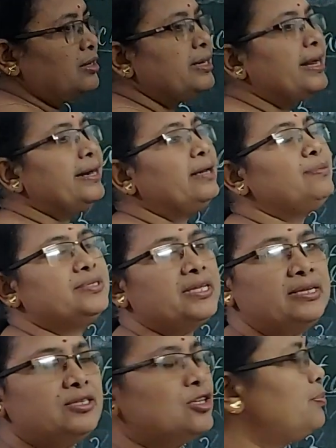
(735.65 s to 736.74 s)
Negative
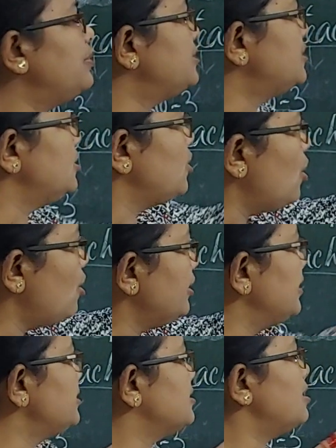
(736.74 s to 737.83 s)
sense of this not
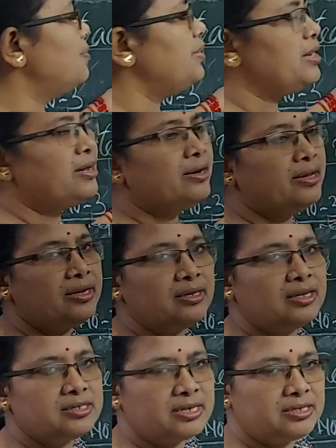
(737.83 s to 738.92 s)
has come here in
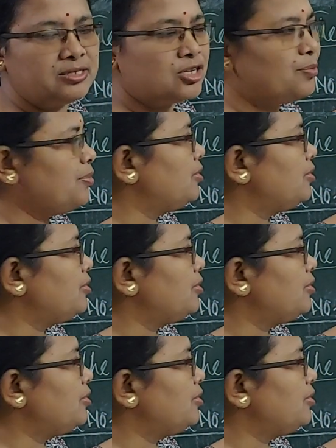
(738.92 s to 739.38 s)
the sense of